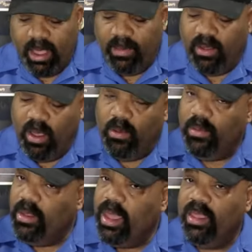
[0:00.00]

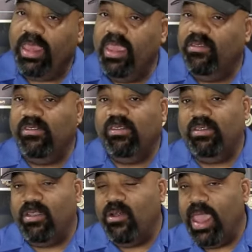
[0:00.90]
So it's easier just
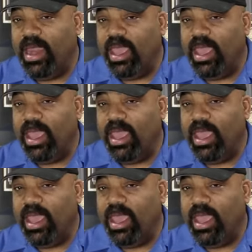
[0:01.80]
to go ahead and